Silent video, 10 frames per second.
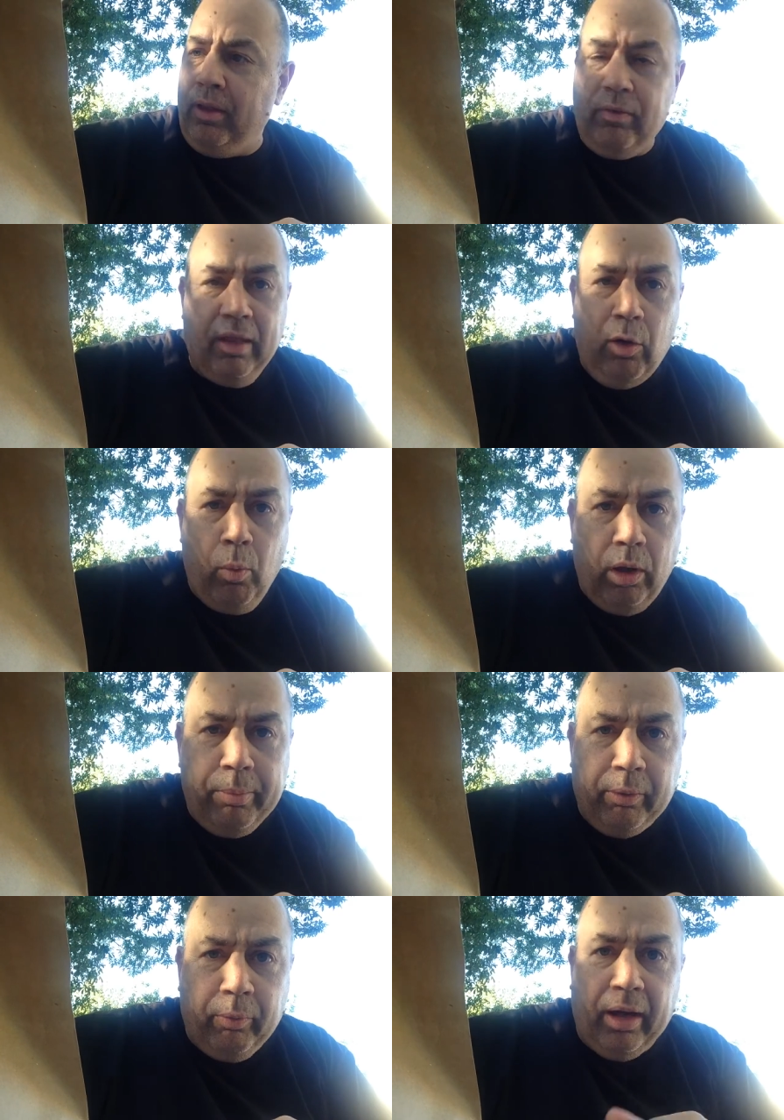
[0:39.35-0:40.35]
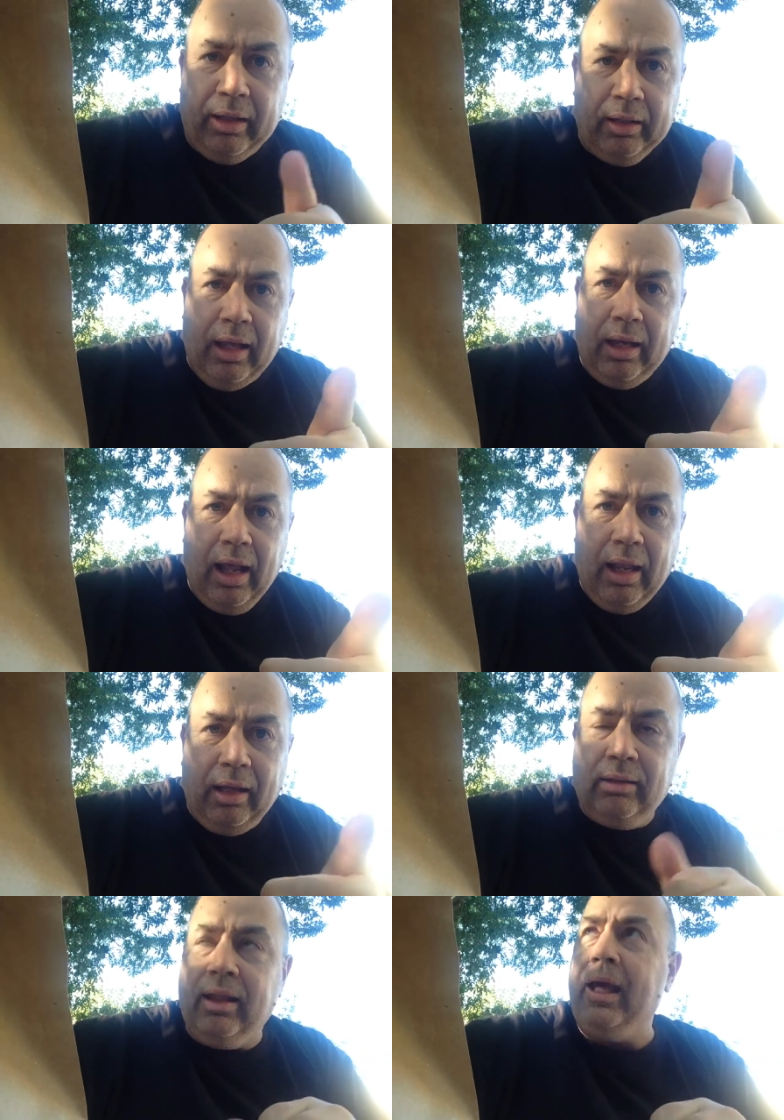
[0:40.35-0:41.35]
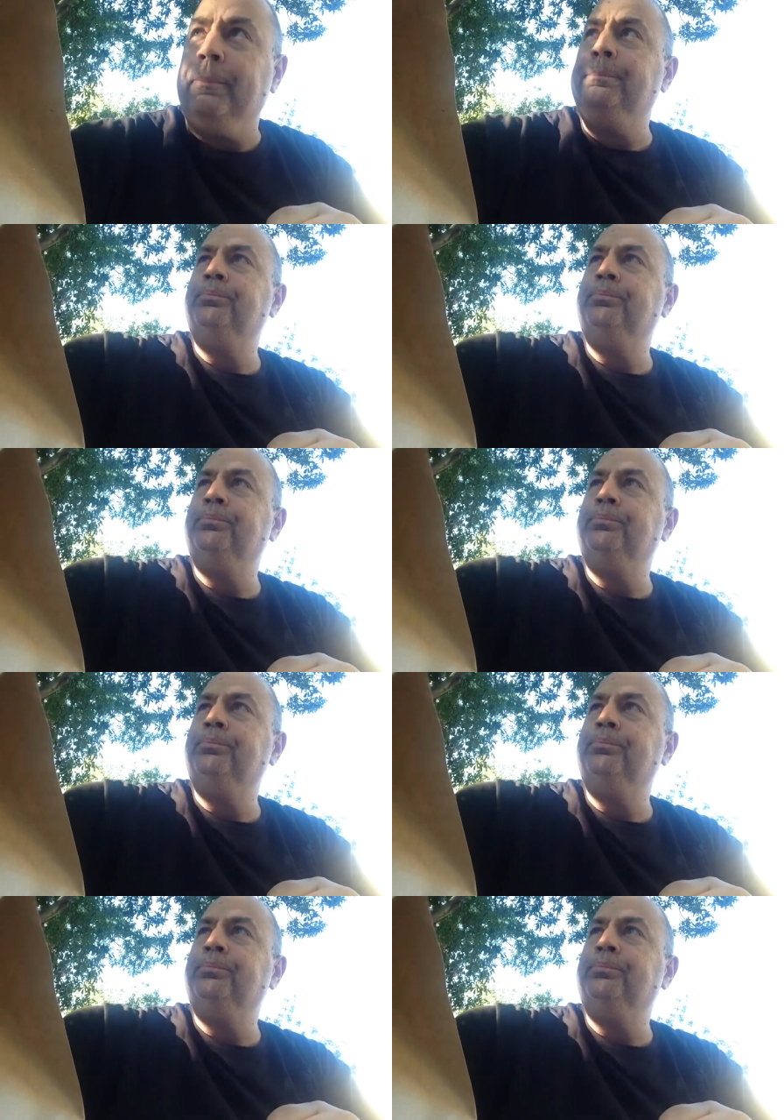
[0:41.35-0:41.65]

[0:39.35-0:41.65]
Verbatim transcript: then they don't want to be right, and, and I like that.